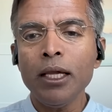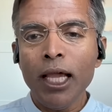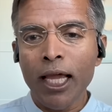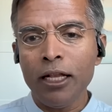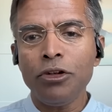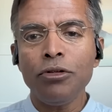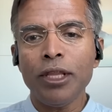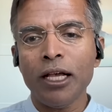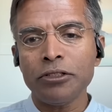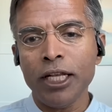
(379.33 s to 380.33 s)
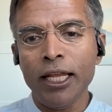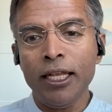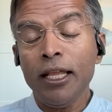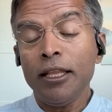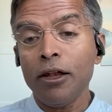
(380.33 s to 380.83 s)
And in
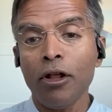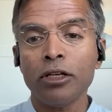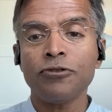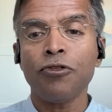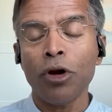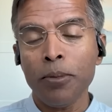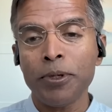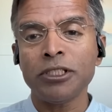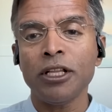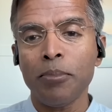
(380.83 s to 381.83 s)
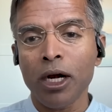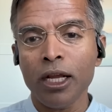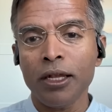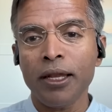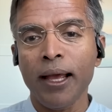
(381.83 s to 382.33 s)
2018, they lost 40% of their
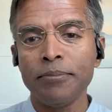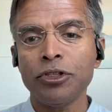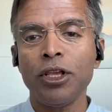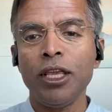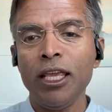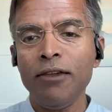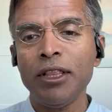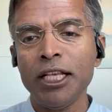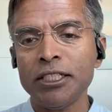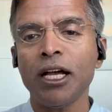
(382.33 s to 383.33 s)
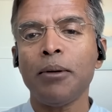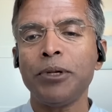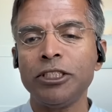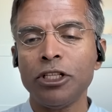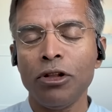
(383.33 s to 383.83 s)
market cap. So even these
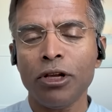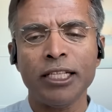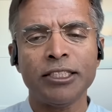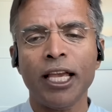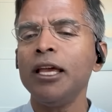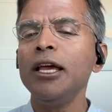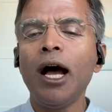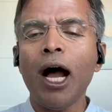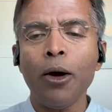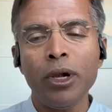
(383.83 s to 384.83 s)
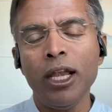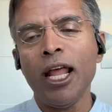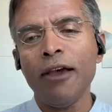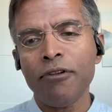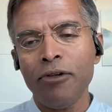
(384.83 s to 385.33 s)
companies that look and say, I would
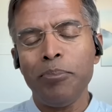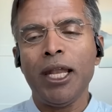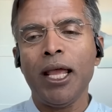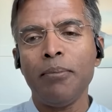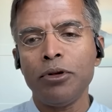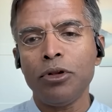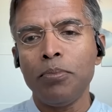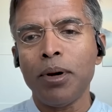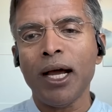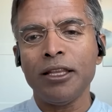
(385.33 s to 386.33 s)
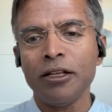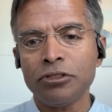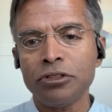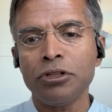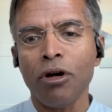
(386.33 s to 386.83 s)
never have been able to buy that
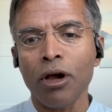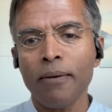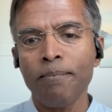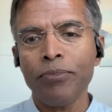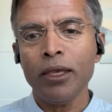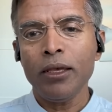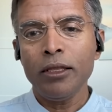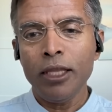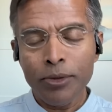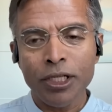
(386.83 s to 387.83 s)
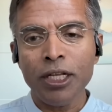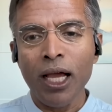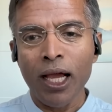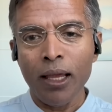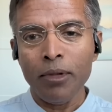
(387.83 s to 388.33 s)
stock. There was a
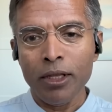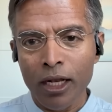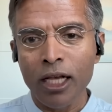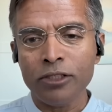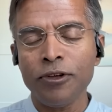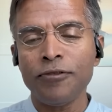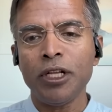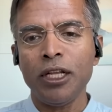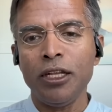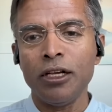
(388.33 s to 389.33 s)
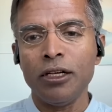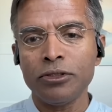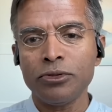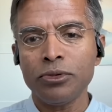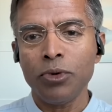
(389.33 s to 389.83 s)
time in the last 15
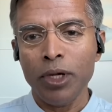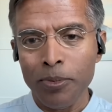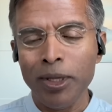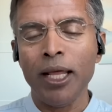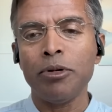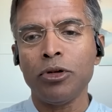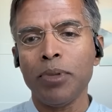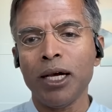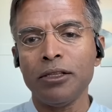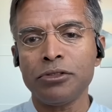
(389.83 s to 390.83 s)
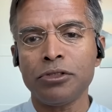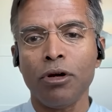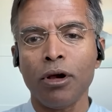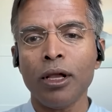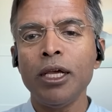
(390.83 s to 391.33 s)
years where you'd have been able to buy the
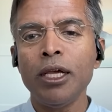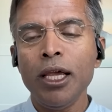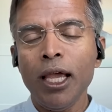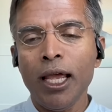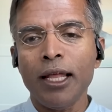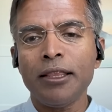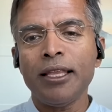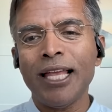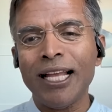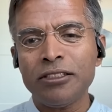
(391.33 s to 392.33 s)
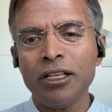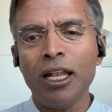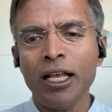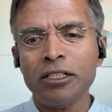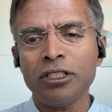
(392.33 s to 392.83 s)
stock. And I think that's a
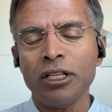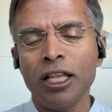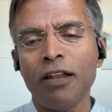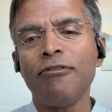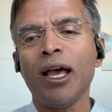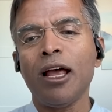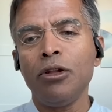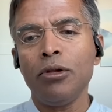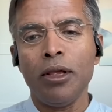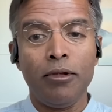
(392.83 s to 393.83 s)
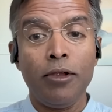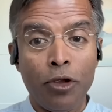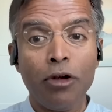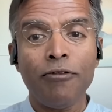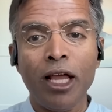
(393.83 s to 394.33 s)
lesson that value, if
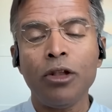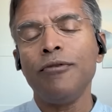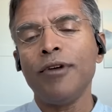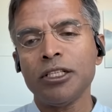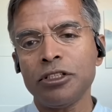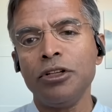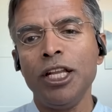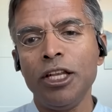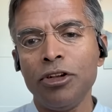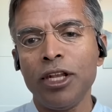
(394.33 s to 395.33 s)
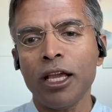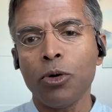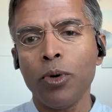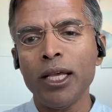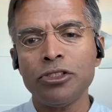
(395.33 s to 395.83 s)
you're a value investor, you need to take
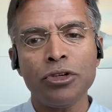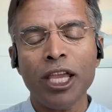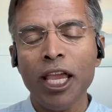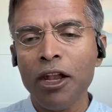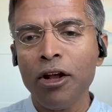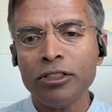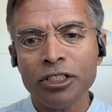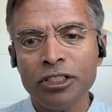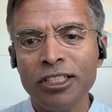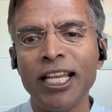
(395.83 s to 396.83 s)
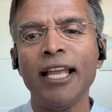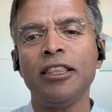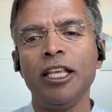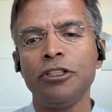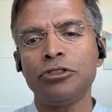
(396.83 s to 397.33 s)
away, is you cannot just stake
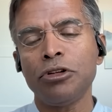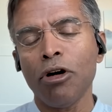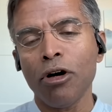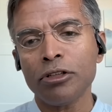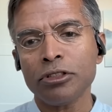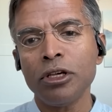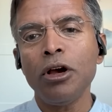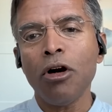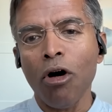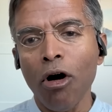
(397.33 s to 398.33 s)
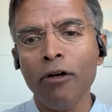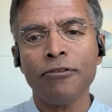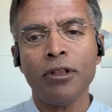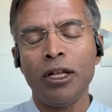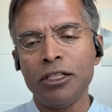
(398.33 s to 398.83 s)
these stocks
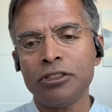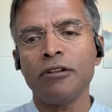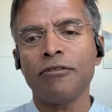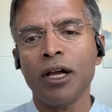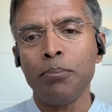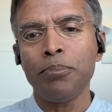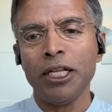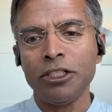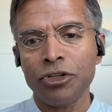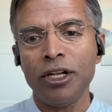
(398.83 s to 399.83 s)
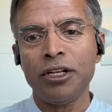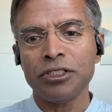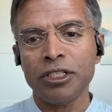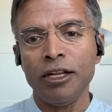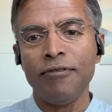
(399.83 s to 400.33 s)
off the list of companies you're
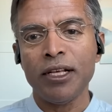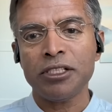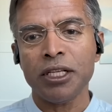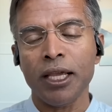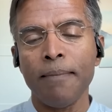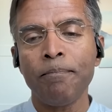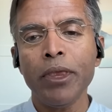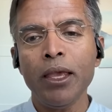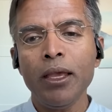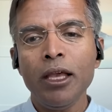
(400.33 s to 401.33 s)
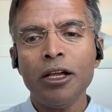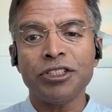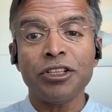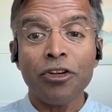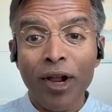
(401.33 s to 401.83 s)
interested in investing in.
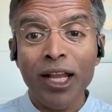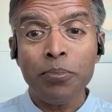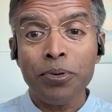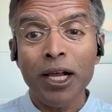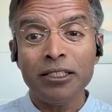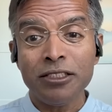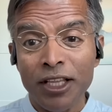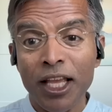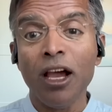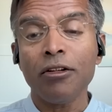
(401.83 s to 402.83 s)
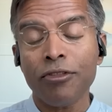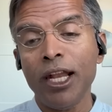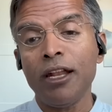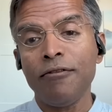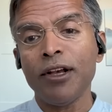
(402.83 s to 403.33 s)
Because at the right price, they are
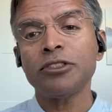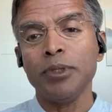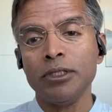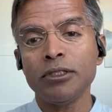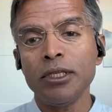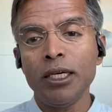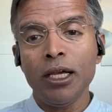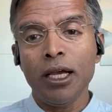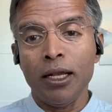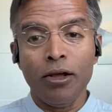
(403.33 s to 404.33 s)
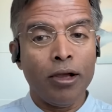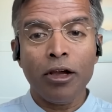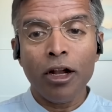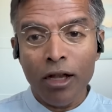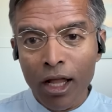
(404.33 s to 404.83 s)
great investments. I know I
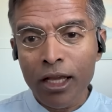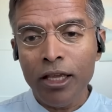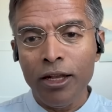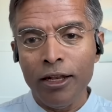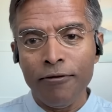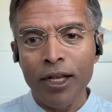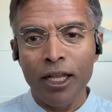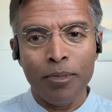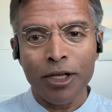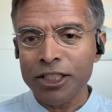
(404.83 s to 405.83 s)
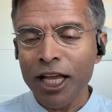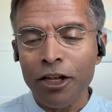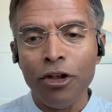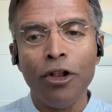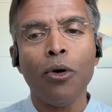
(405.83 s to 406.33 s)
got lucky in NVIDIA because I
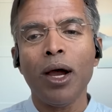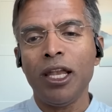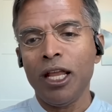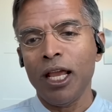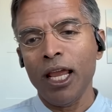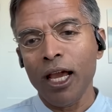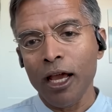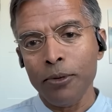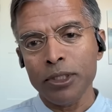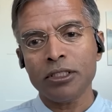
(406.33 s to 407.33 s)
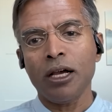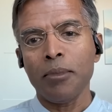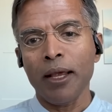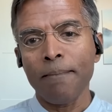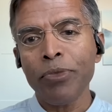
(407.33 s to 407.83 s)
had no idea AI was
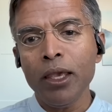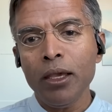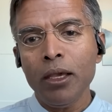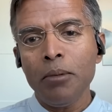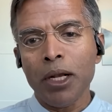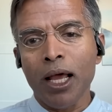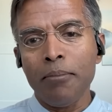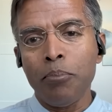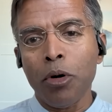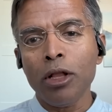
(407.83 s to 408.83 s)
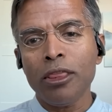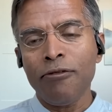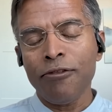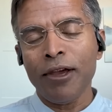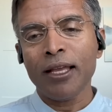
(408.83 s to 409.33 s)
coming. But I bought the
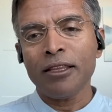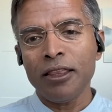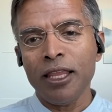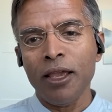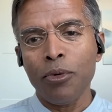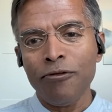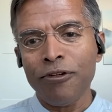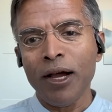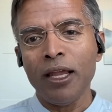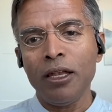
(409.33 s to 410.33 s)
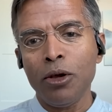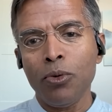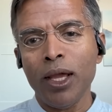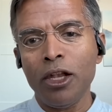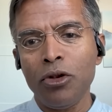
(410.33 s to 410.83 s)
fact that they would find a
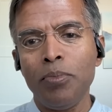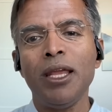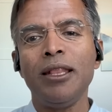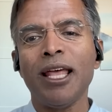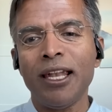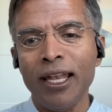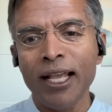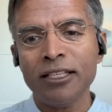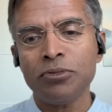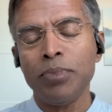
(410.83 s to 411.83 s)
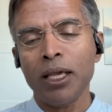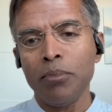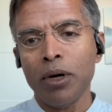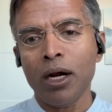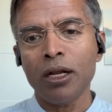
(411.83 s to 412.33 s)
way to be in that next
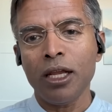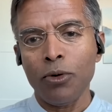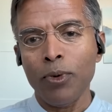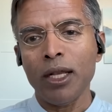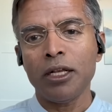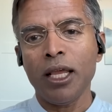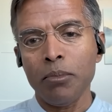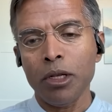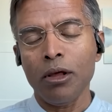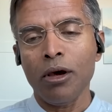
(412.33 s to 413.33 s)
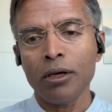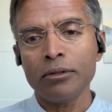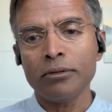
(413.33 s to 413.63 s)
big market when it came along.